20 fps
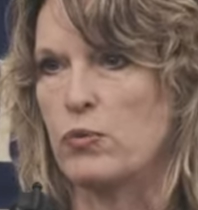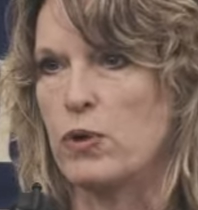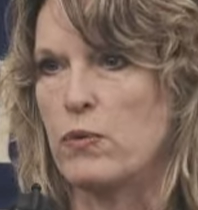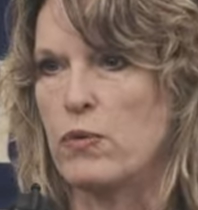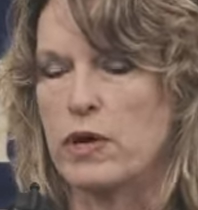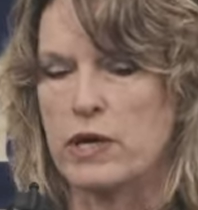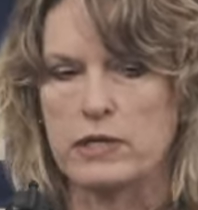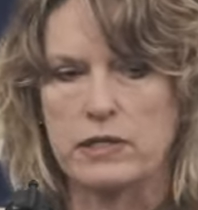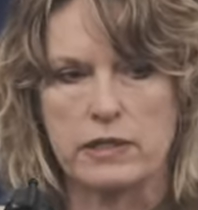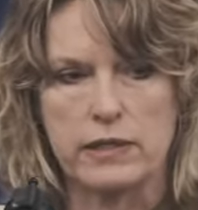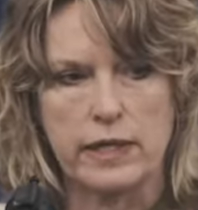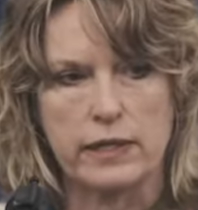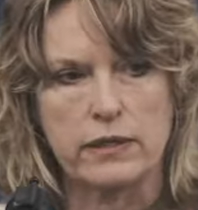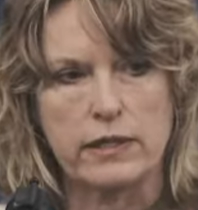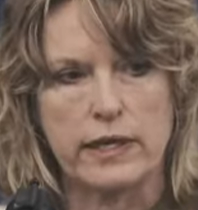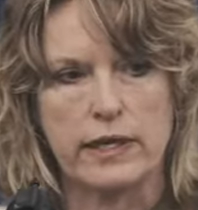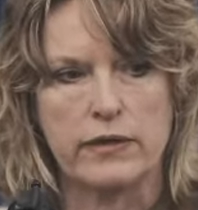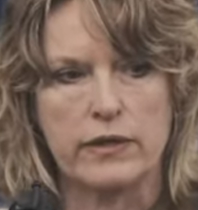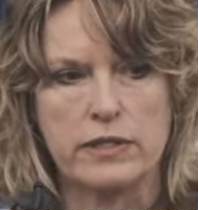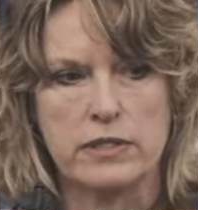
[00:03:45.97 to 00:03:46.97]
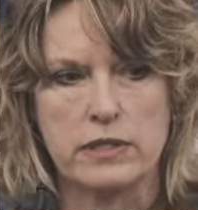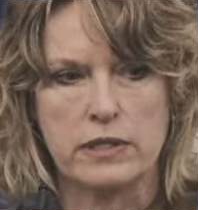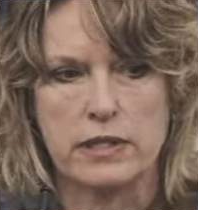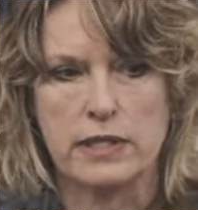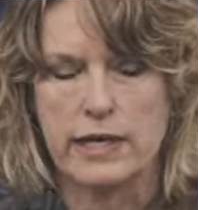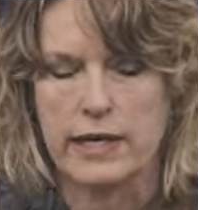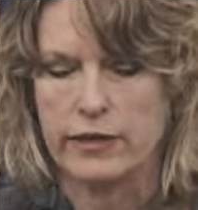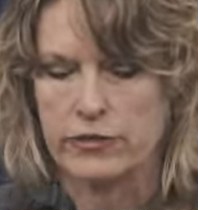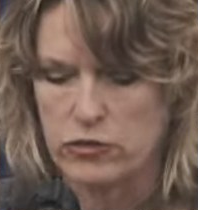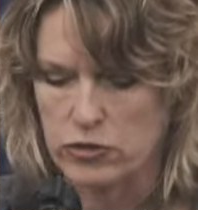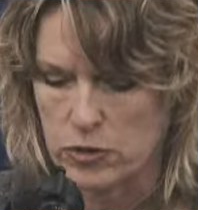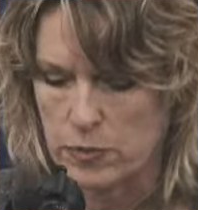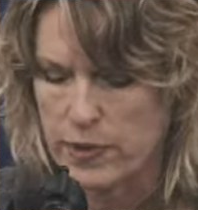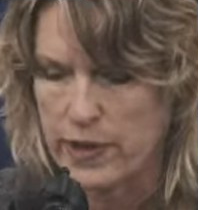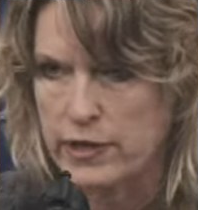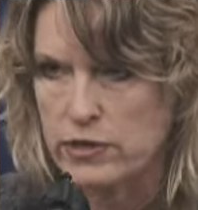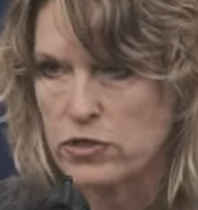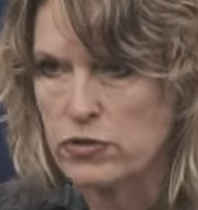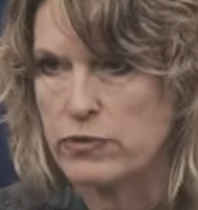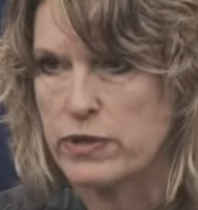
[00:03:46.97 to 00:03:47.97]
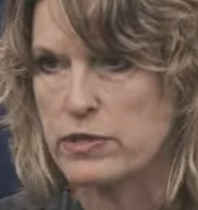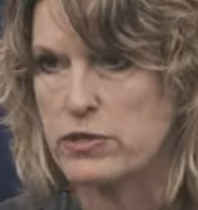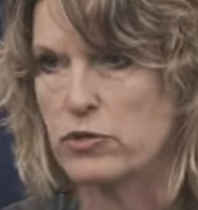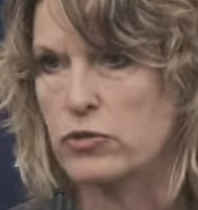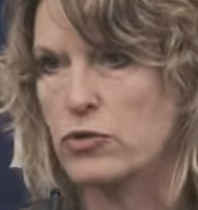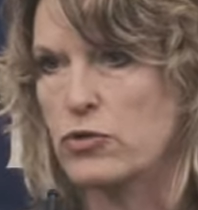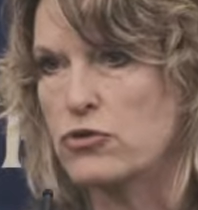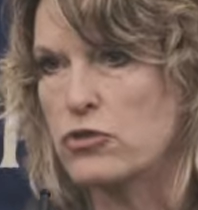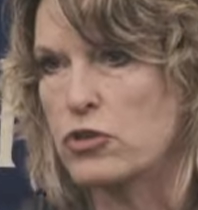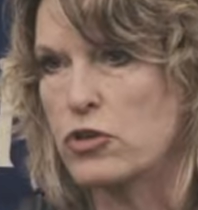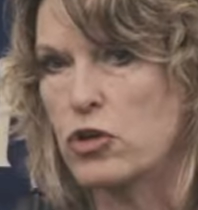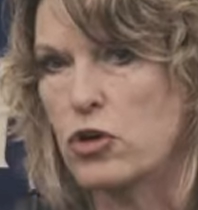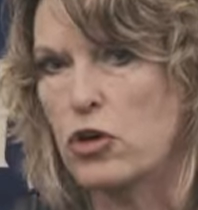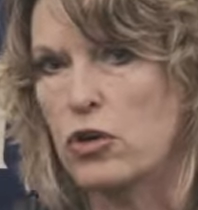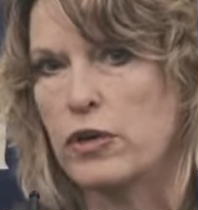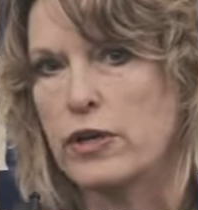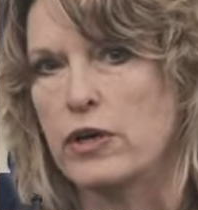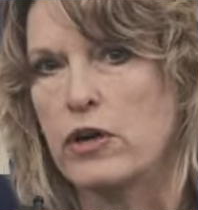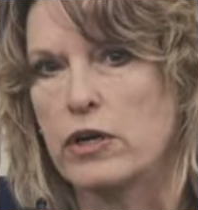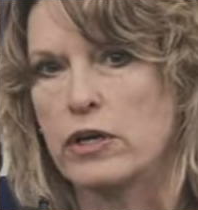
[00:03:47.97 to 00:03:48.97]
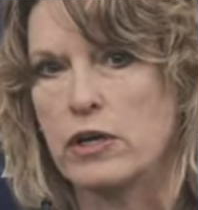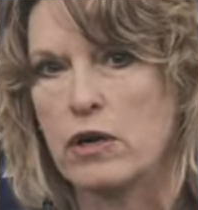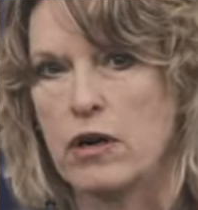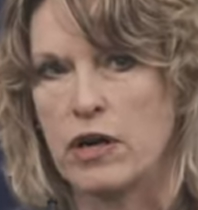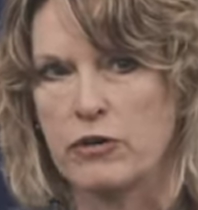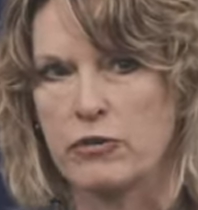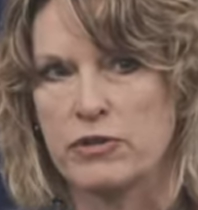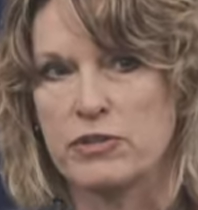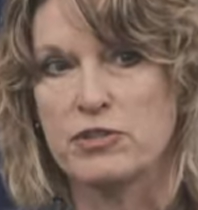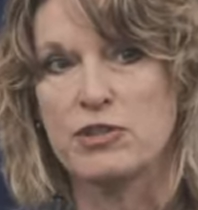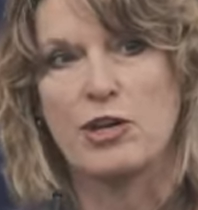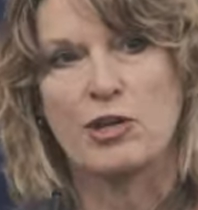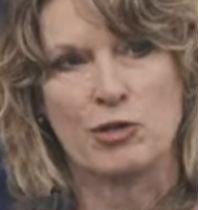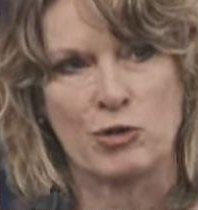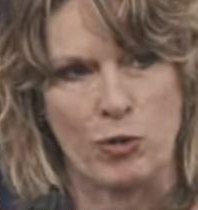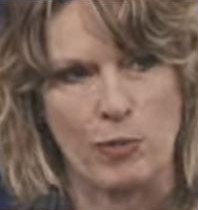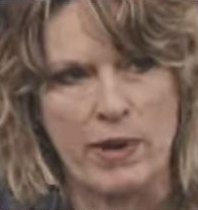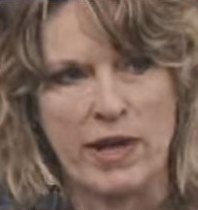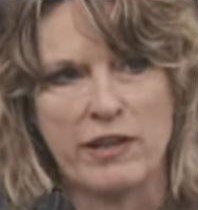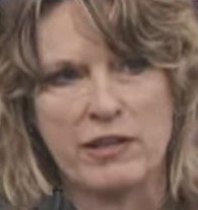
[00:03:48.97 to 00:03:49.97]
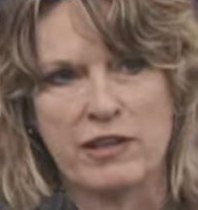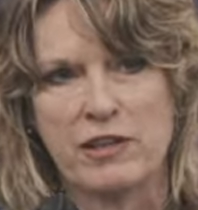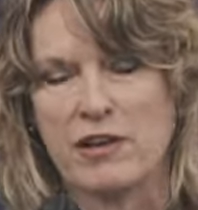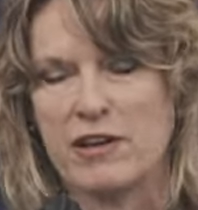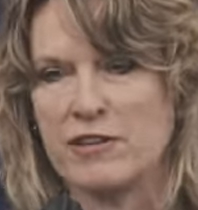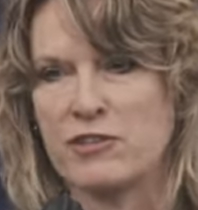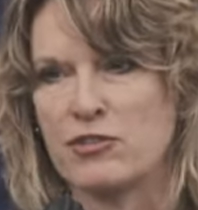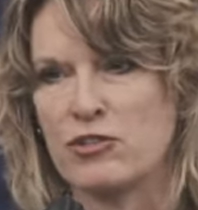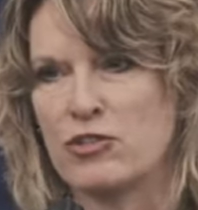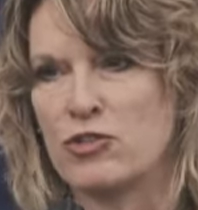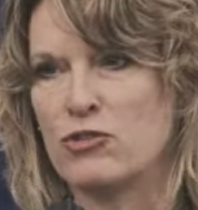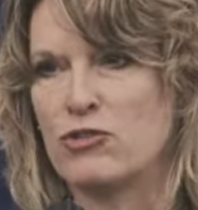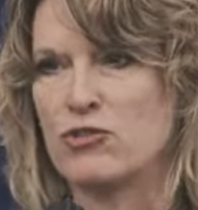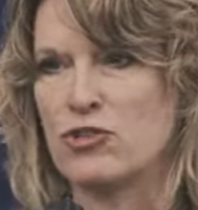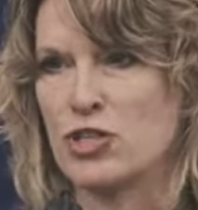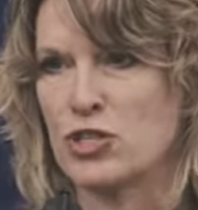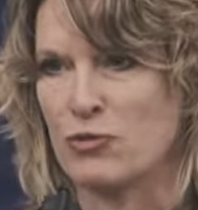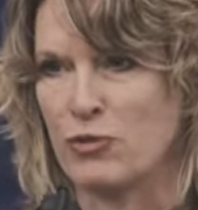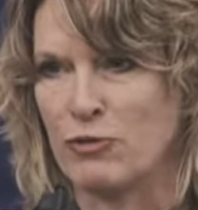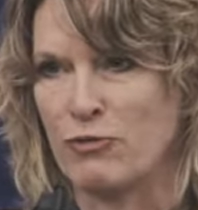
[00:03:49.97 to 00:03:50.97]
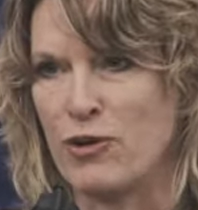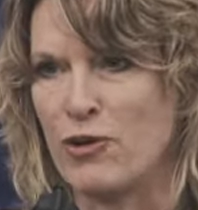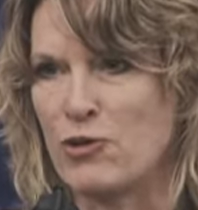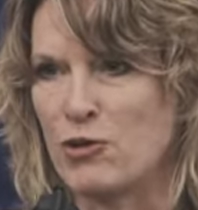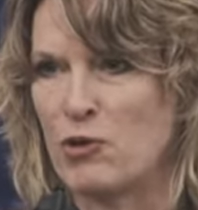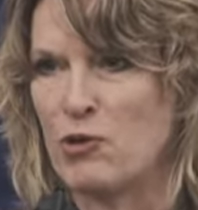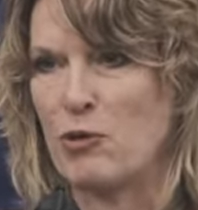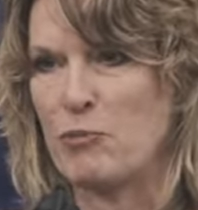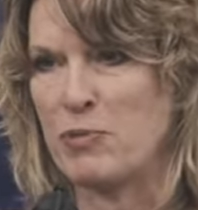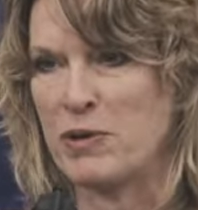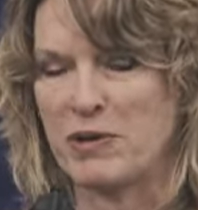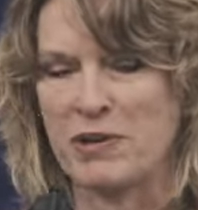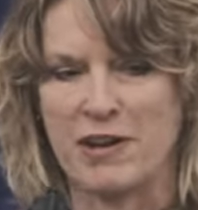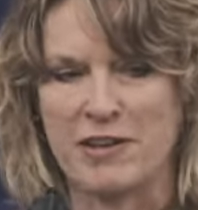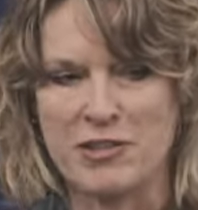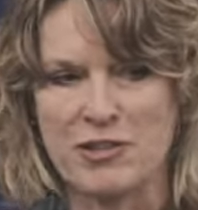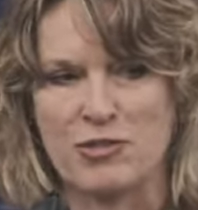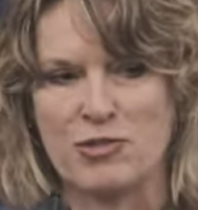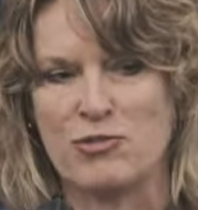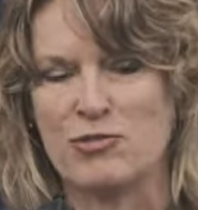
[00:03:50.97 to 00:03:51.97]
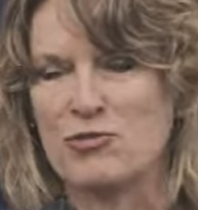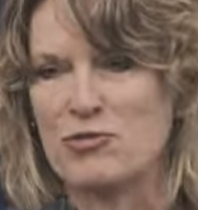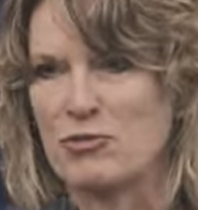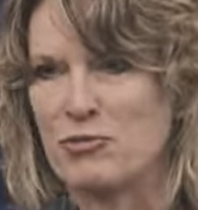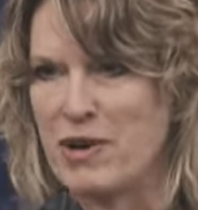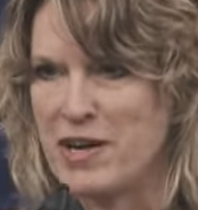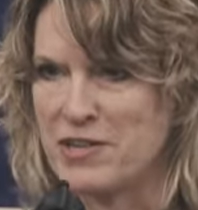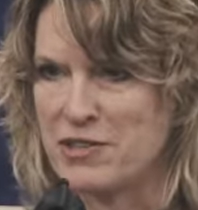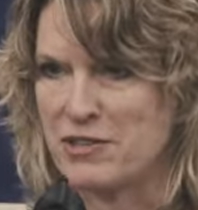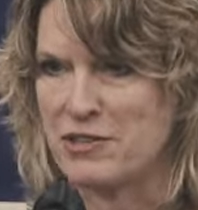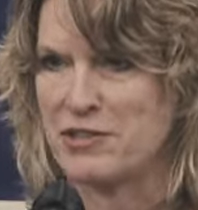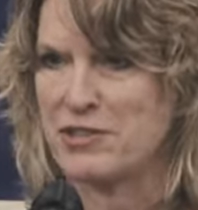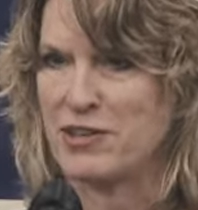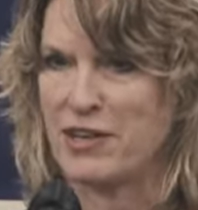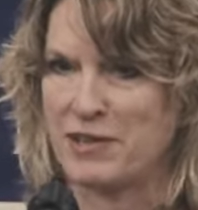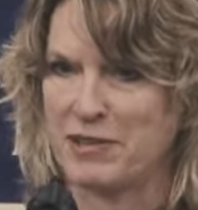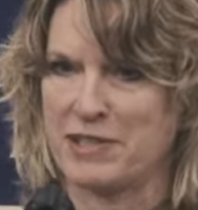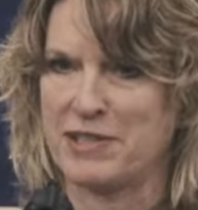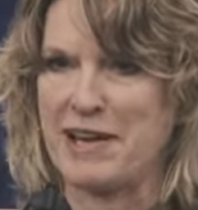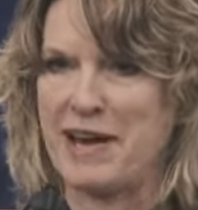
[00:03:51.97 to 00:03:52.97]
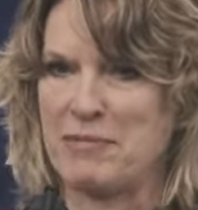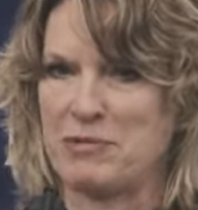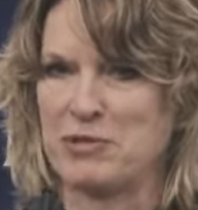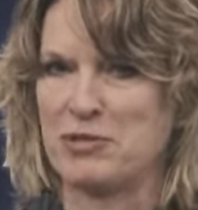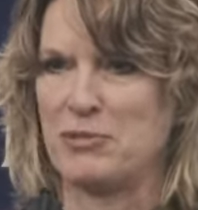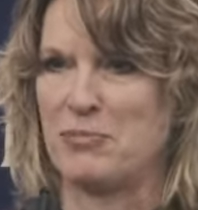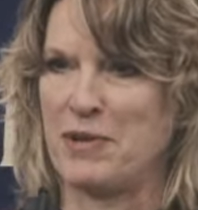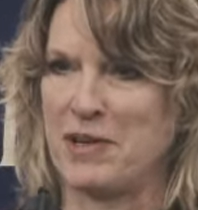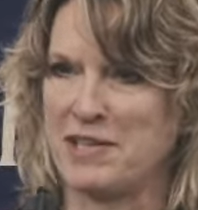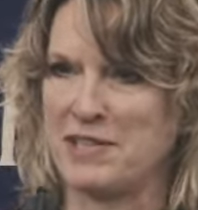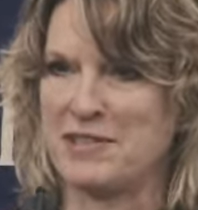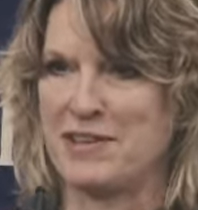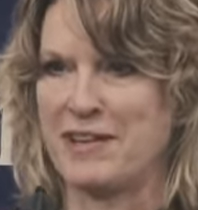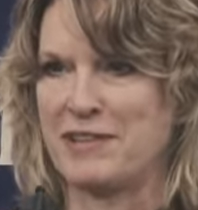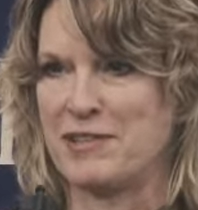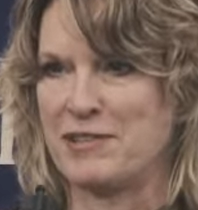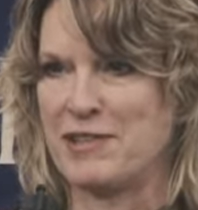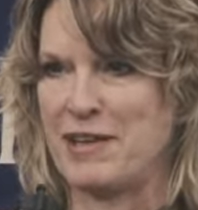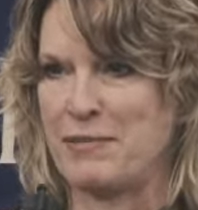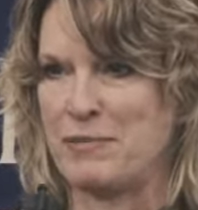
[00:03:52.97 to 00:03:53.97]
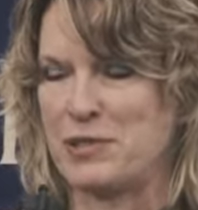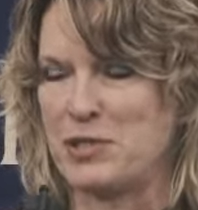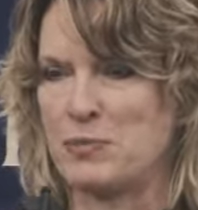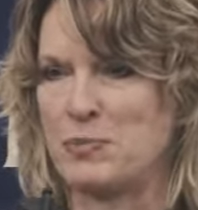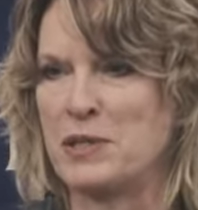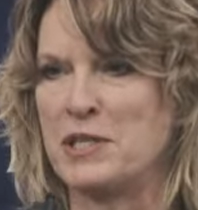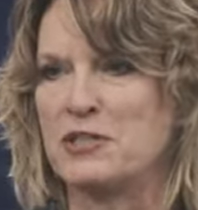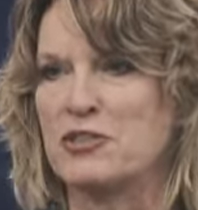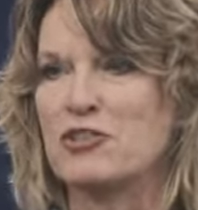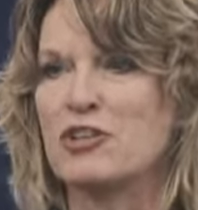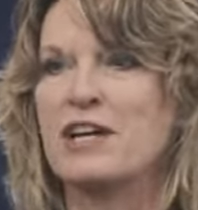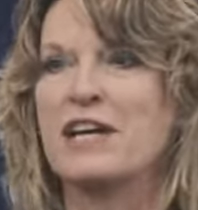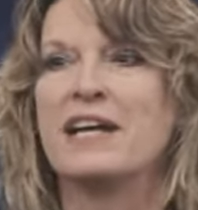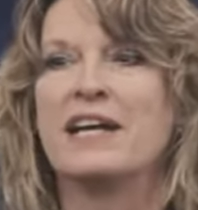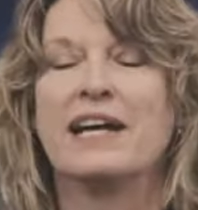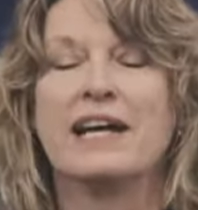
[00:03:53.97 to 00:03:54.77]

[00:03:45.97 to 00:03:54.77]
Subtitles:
We wanted to get the LA City Council to pass a resolution calling on Congress to amend the Constitution, to revoke corporate constitutional rights, and establish that money's not the same as speech.